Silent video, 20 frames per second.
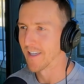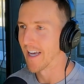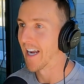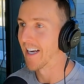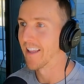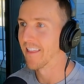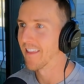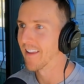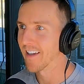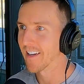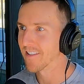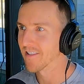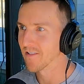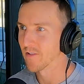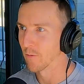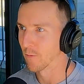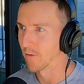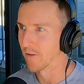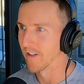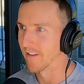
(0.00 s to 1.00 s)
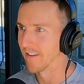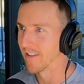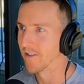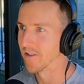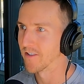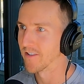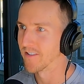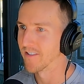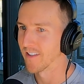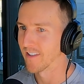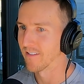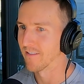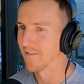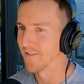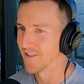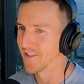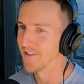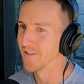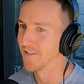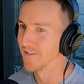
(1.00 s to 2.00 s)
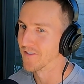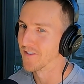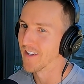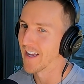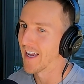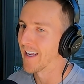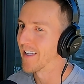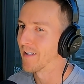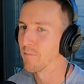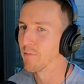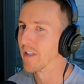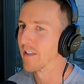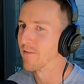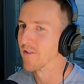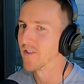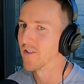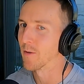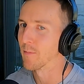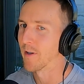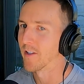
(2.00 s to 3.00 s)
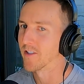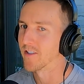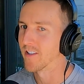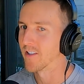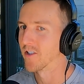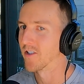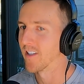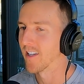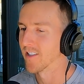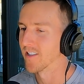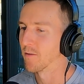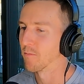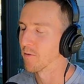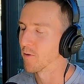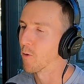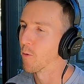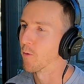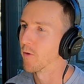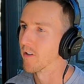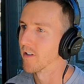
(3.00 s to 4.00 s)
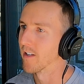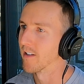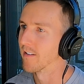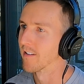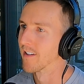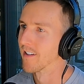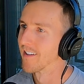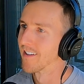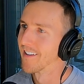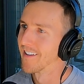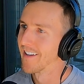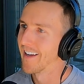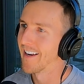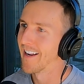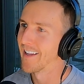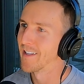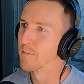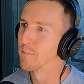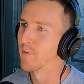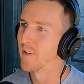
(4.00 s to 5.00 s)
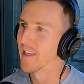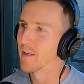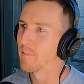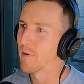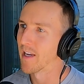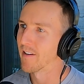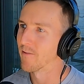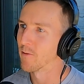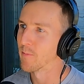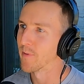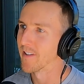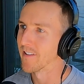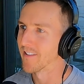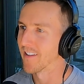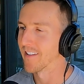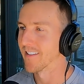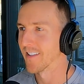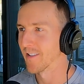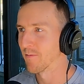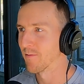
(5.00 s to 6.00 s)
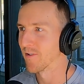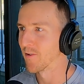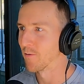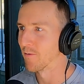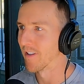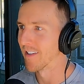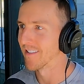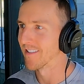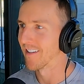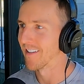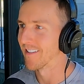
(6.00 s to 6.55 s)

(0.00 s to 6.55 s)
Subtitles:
I didn't think I snored. And then I didn't believe her so much that she actually recorded it and had to play it back for me. And like, this was you last night.